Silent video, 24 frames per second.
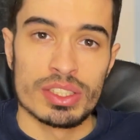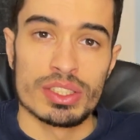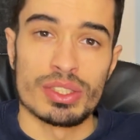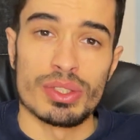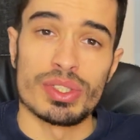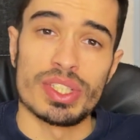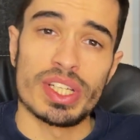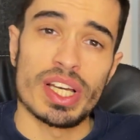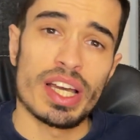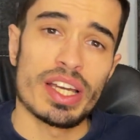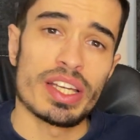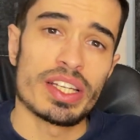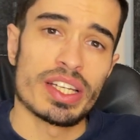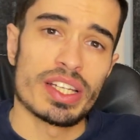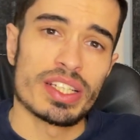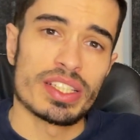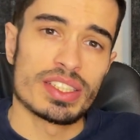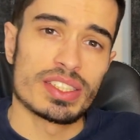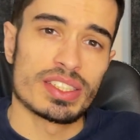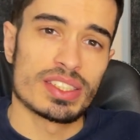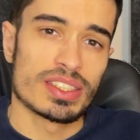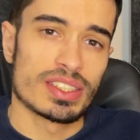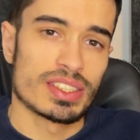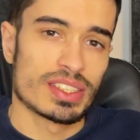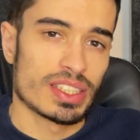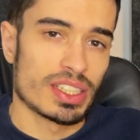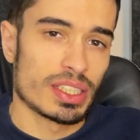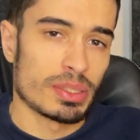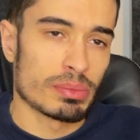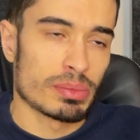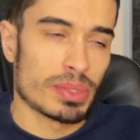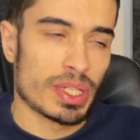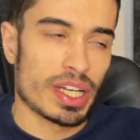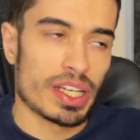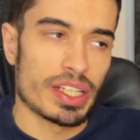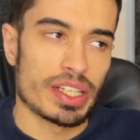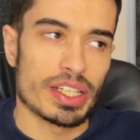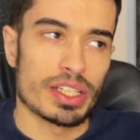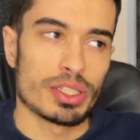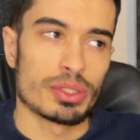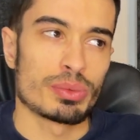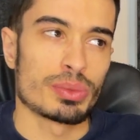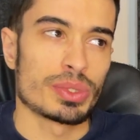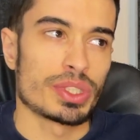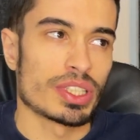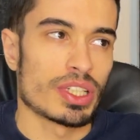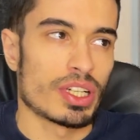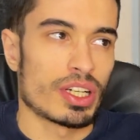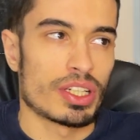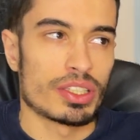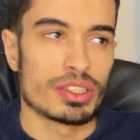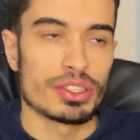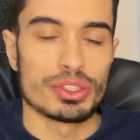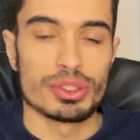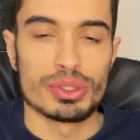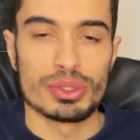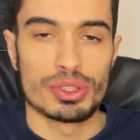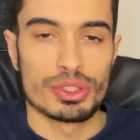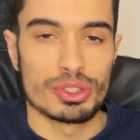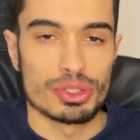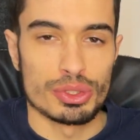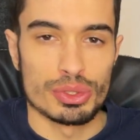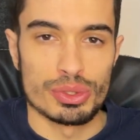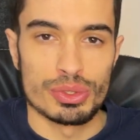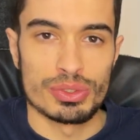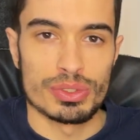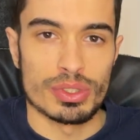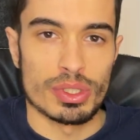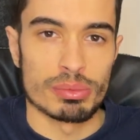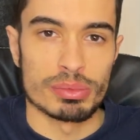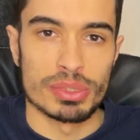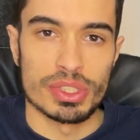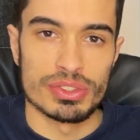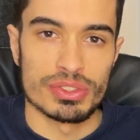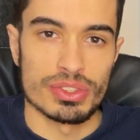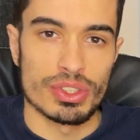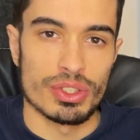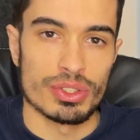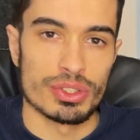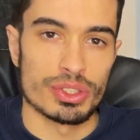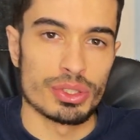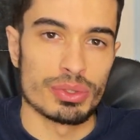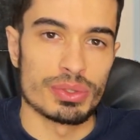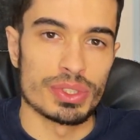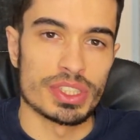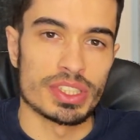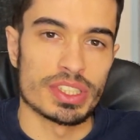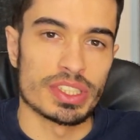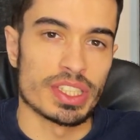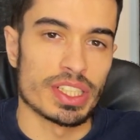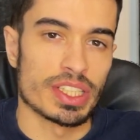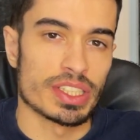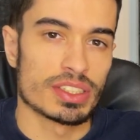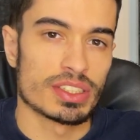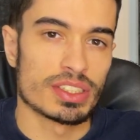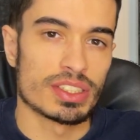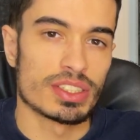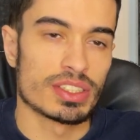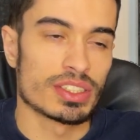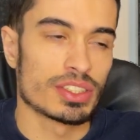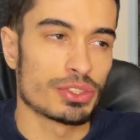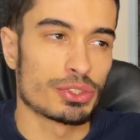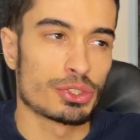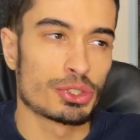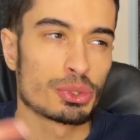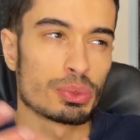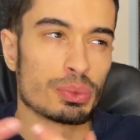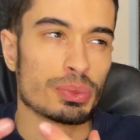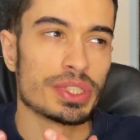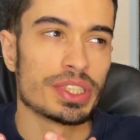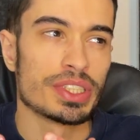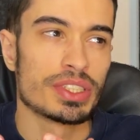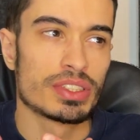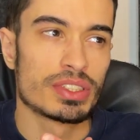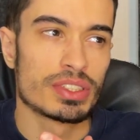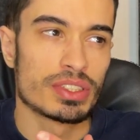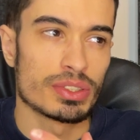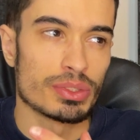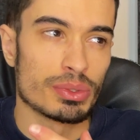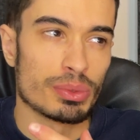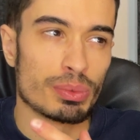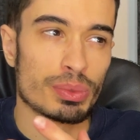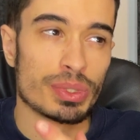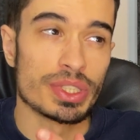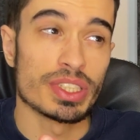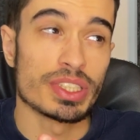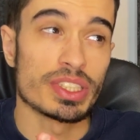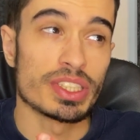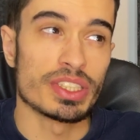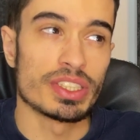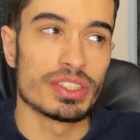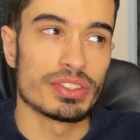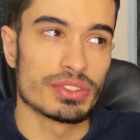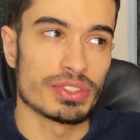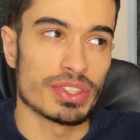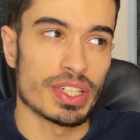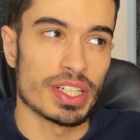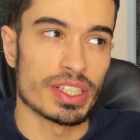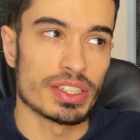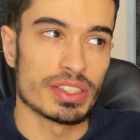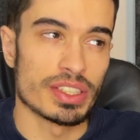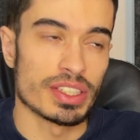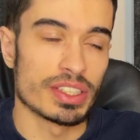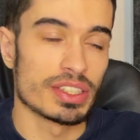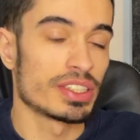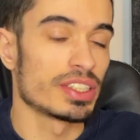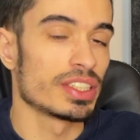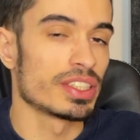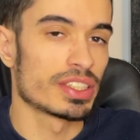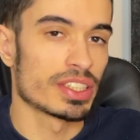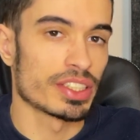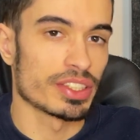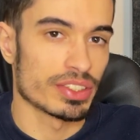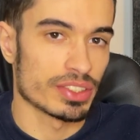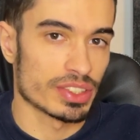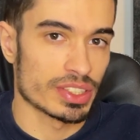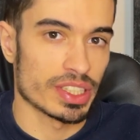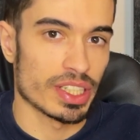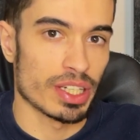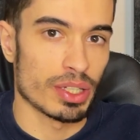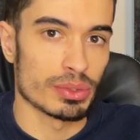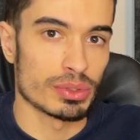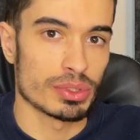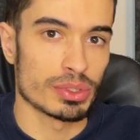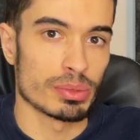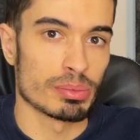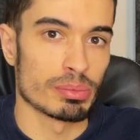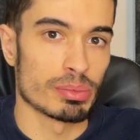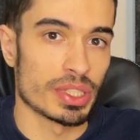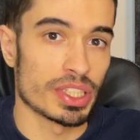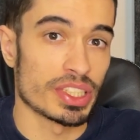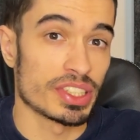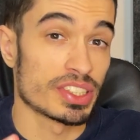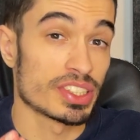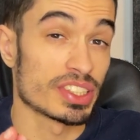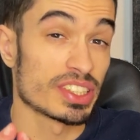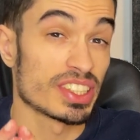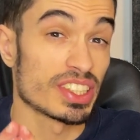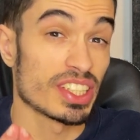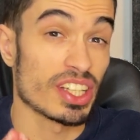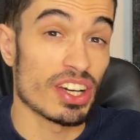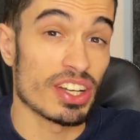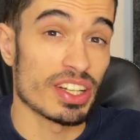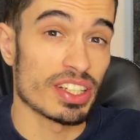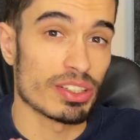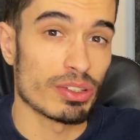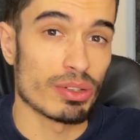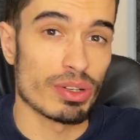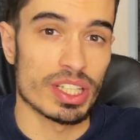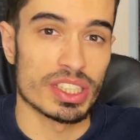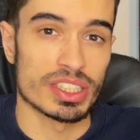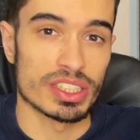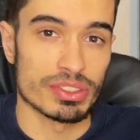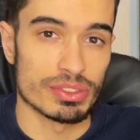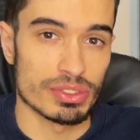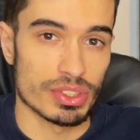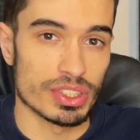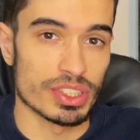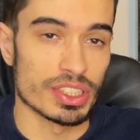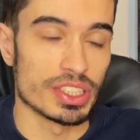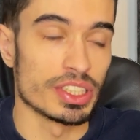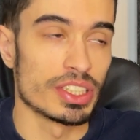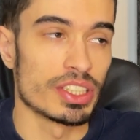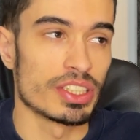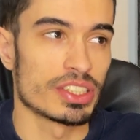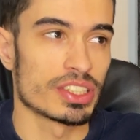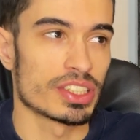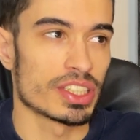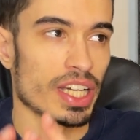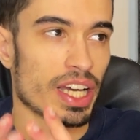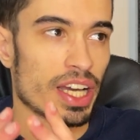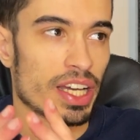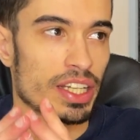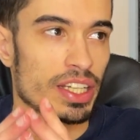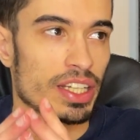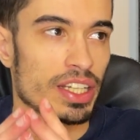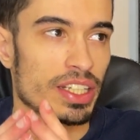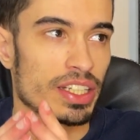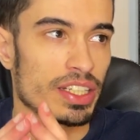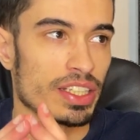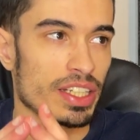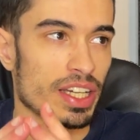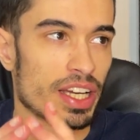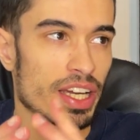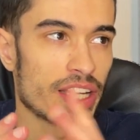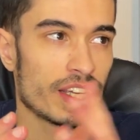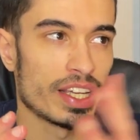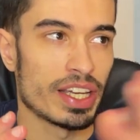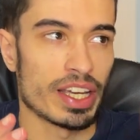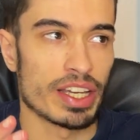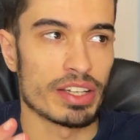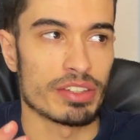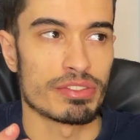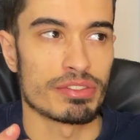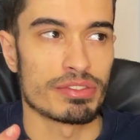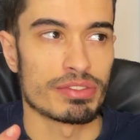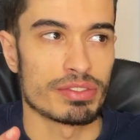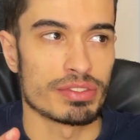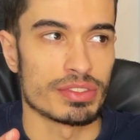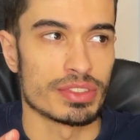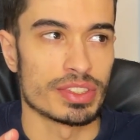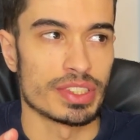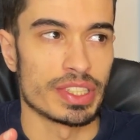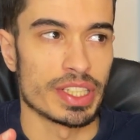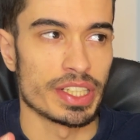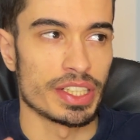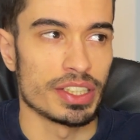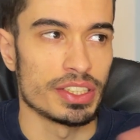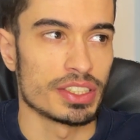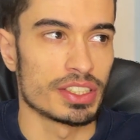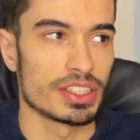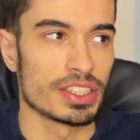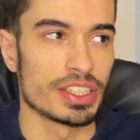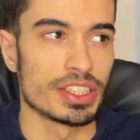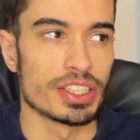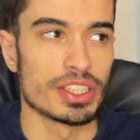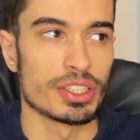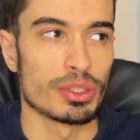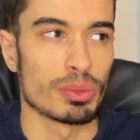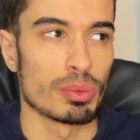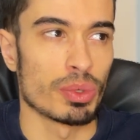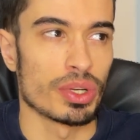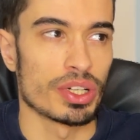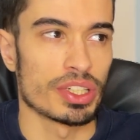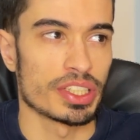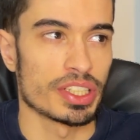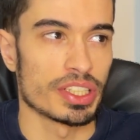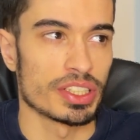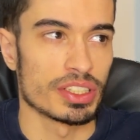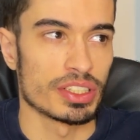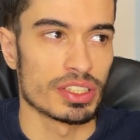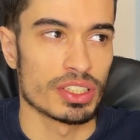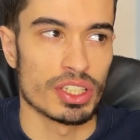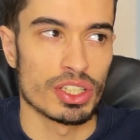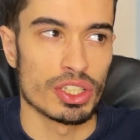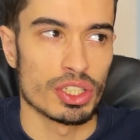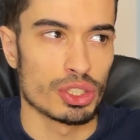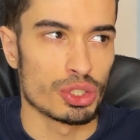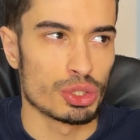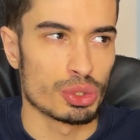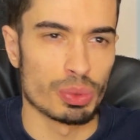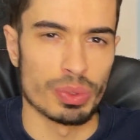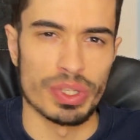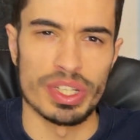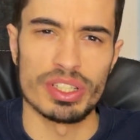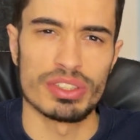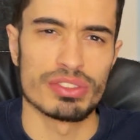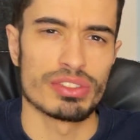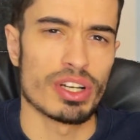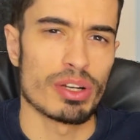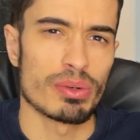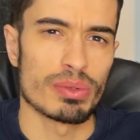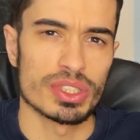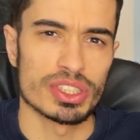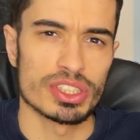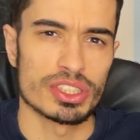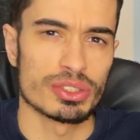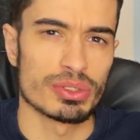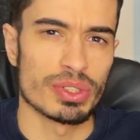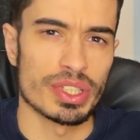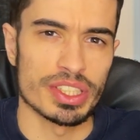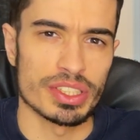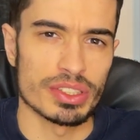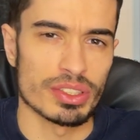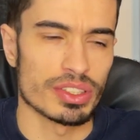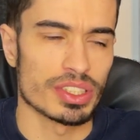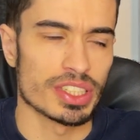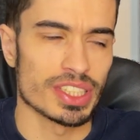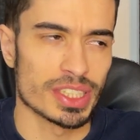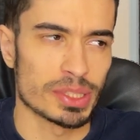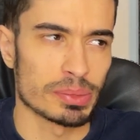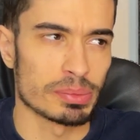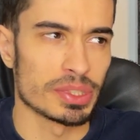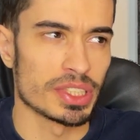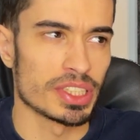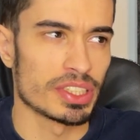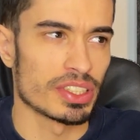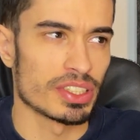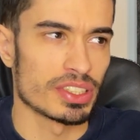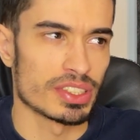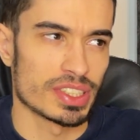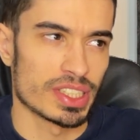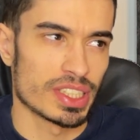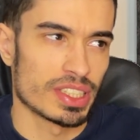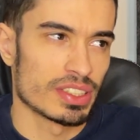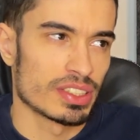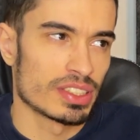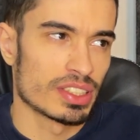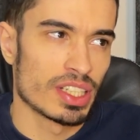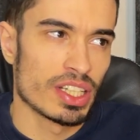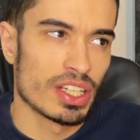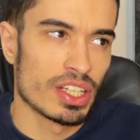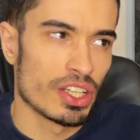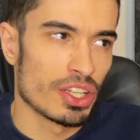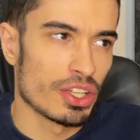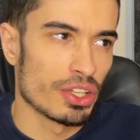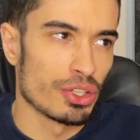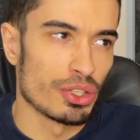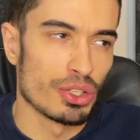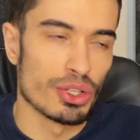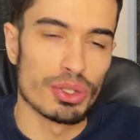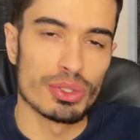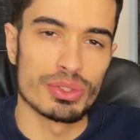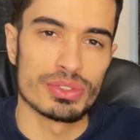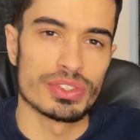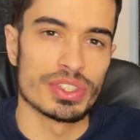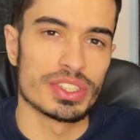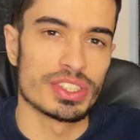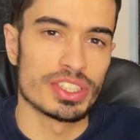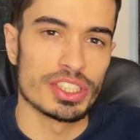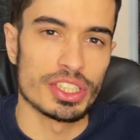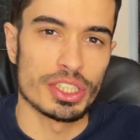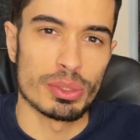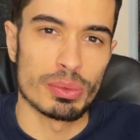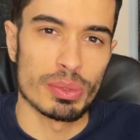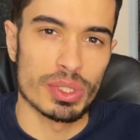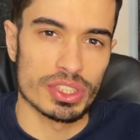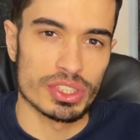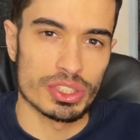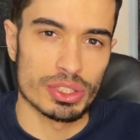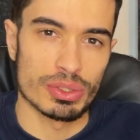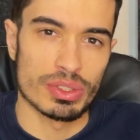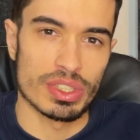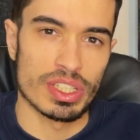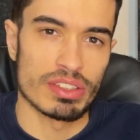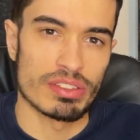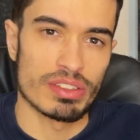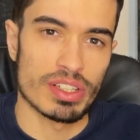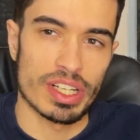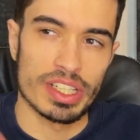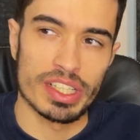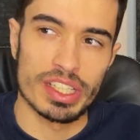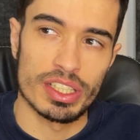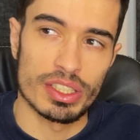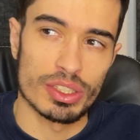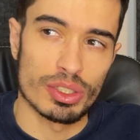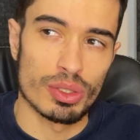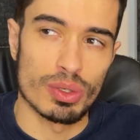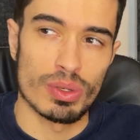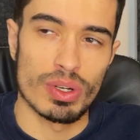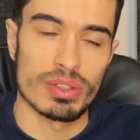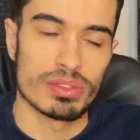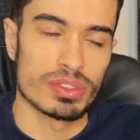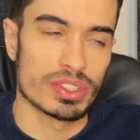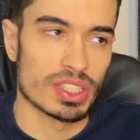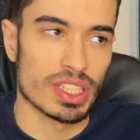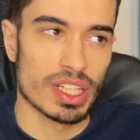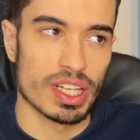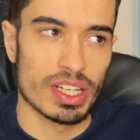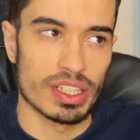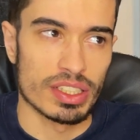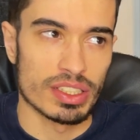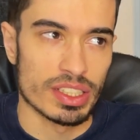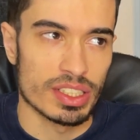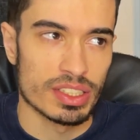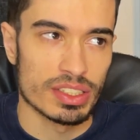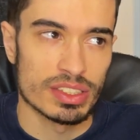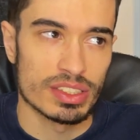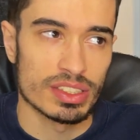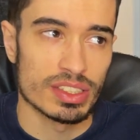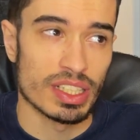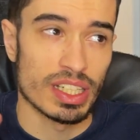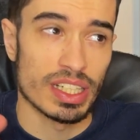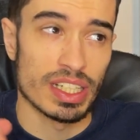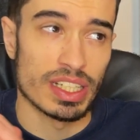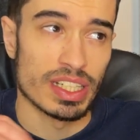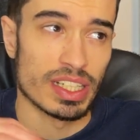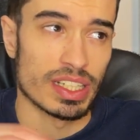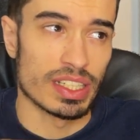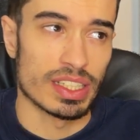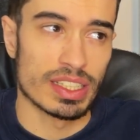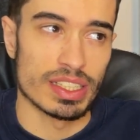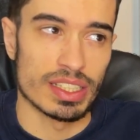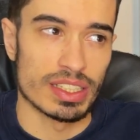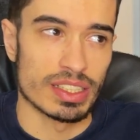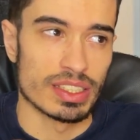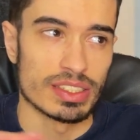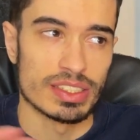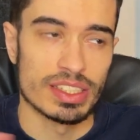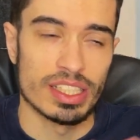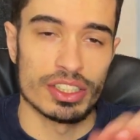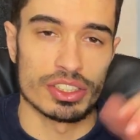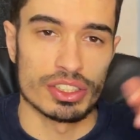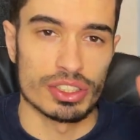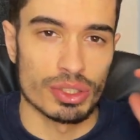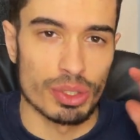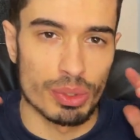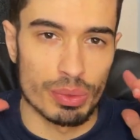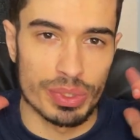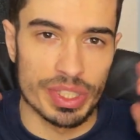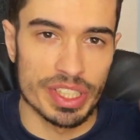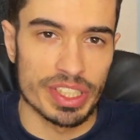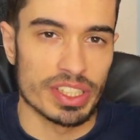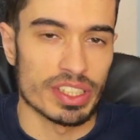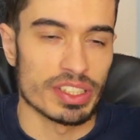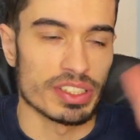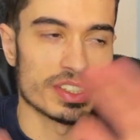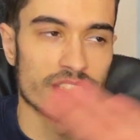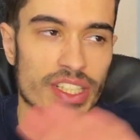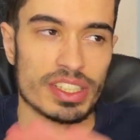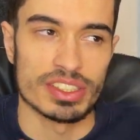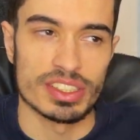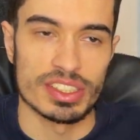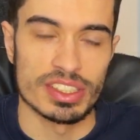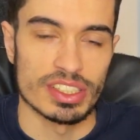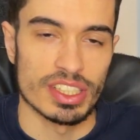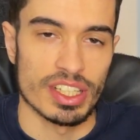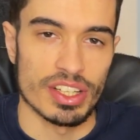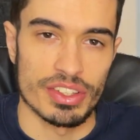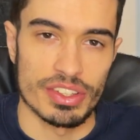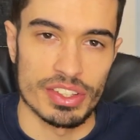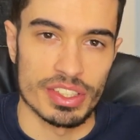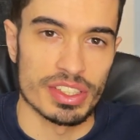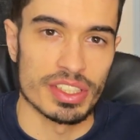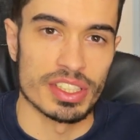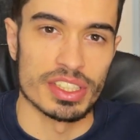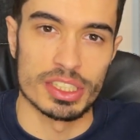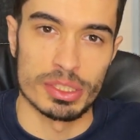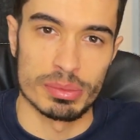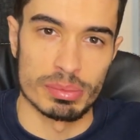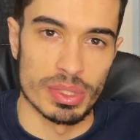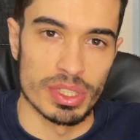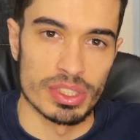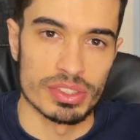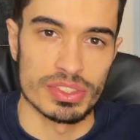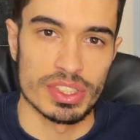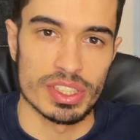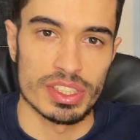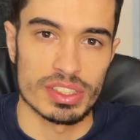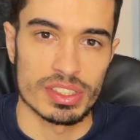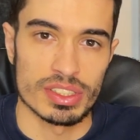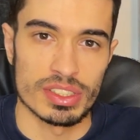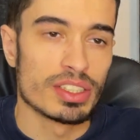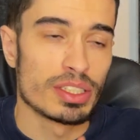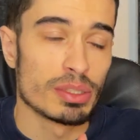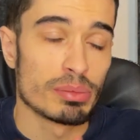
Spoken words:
So the high end is the same high end we are used to from Eve Audio. It's that sweet, really defined and detailed sound, but it's not aggressive on the ears. I have days here working 12 hours straight on these speakers and no fatigue whatsoever. I can go outside and there's no ringing, there's nothing. It's perfect.